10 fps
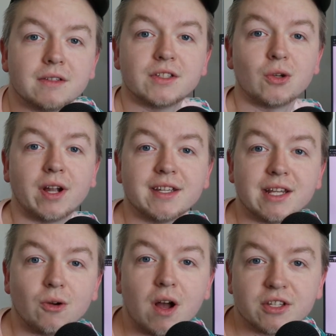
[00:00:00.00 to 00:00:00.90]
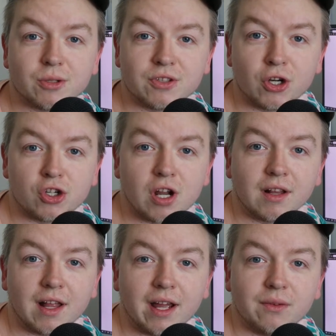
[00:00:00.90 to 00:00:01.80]
So I guess I'll also search
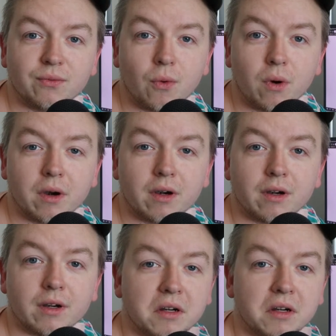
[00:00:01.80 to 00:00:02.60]
online for